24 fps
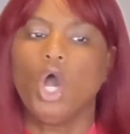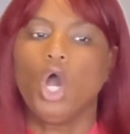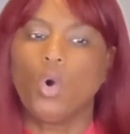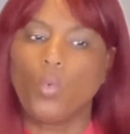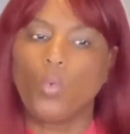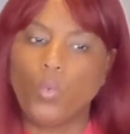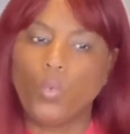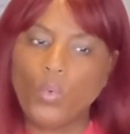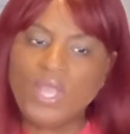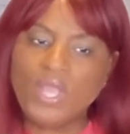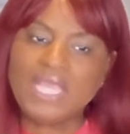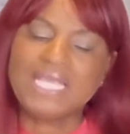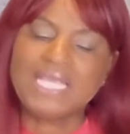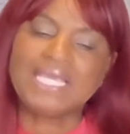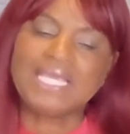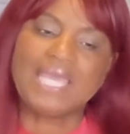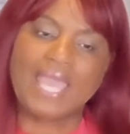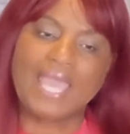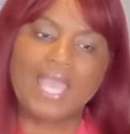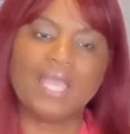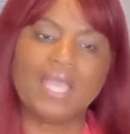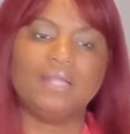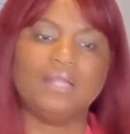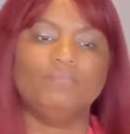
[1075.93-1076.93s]
we
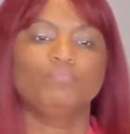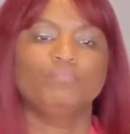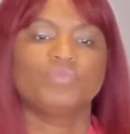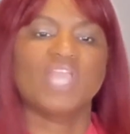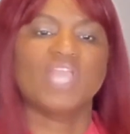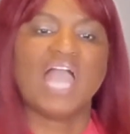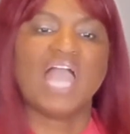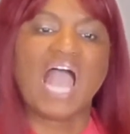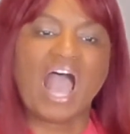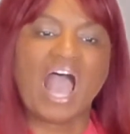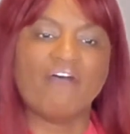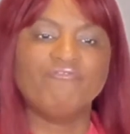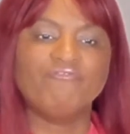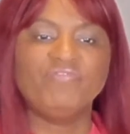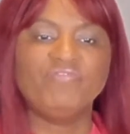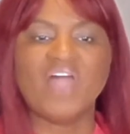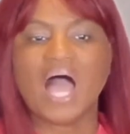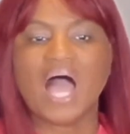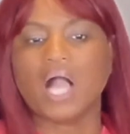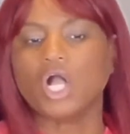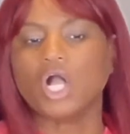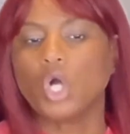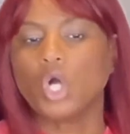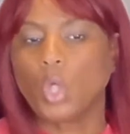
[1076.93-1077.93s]
can have
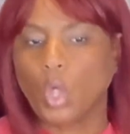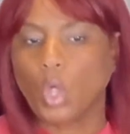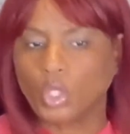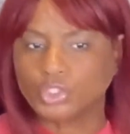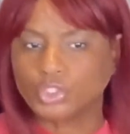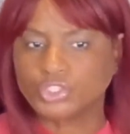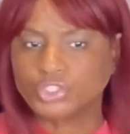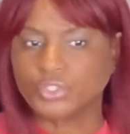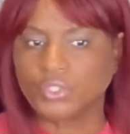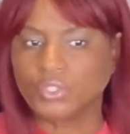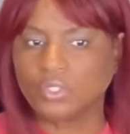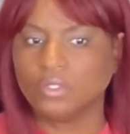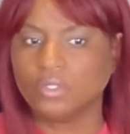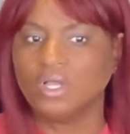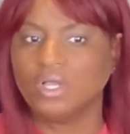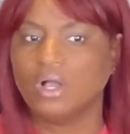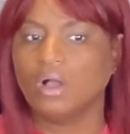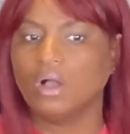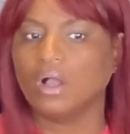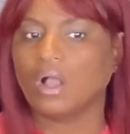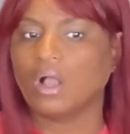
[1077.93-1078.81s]
that cultural